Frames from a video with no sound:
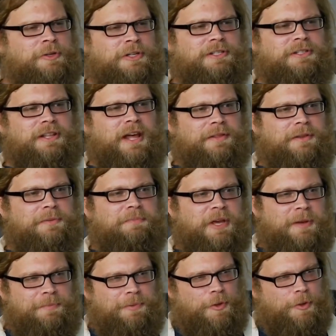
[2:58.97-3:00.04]
No, you just
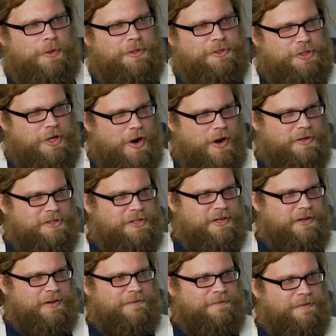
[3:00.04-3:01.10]
let the people who are in
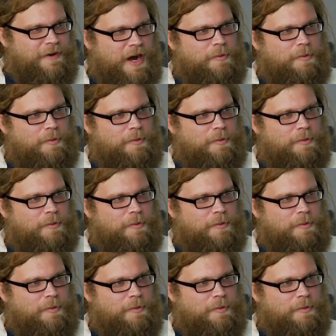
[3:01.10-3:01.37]
charge here